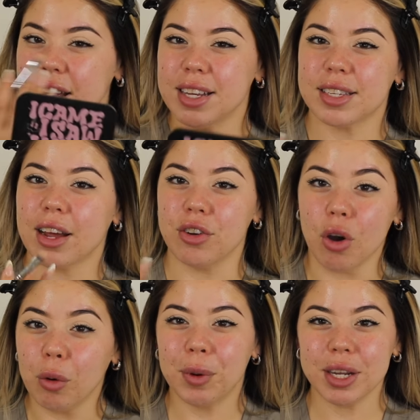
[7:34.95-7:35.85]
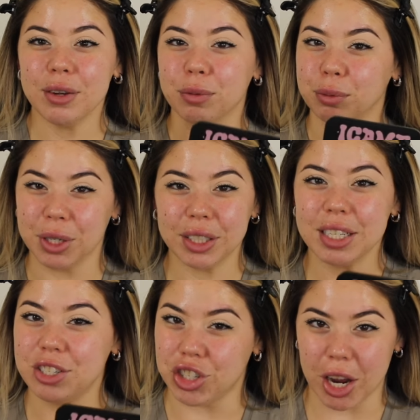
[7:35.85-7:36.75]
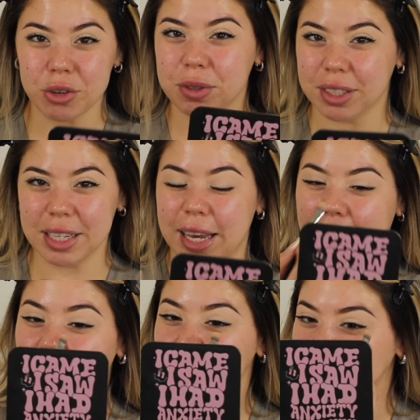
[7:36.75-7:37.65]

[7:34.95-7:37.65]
is that nobody really genuinely cares